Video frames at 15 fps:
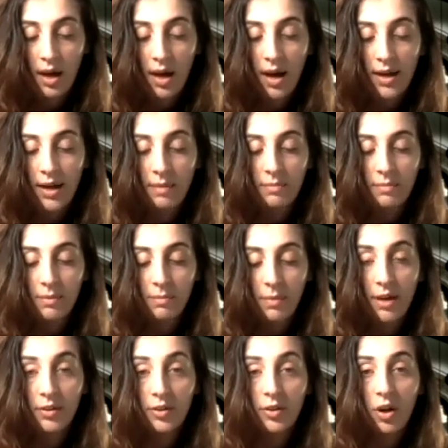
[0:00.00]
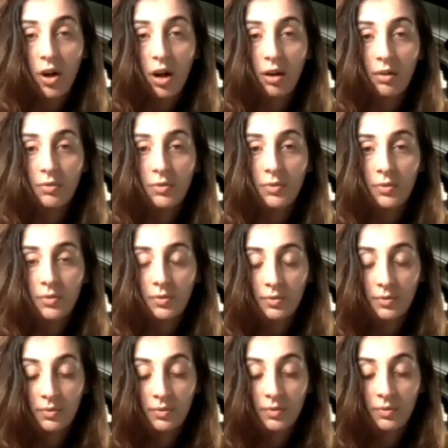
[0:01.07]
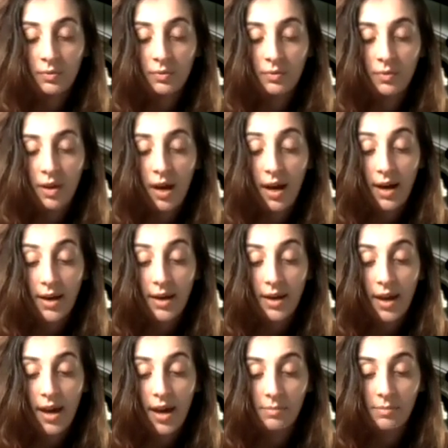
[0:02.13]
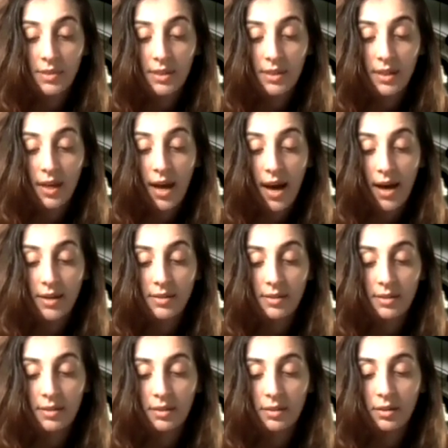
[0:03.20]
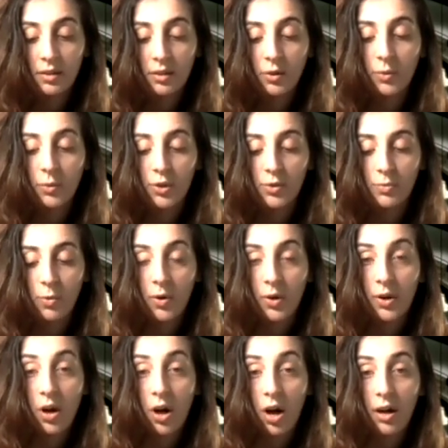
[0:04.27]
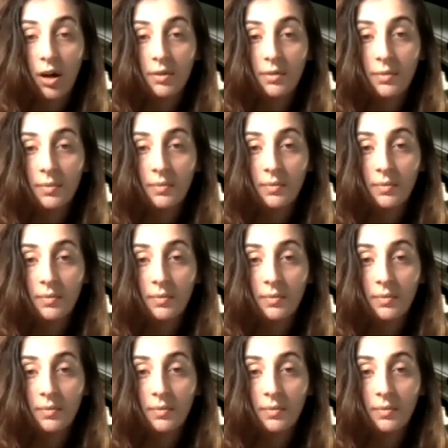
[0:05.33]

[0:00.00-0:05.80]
I am the mother of IMCS, who was born on.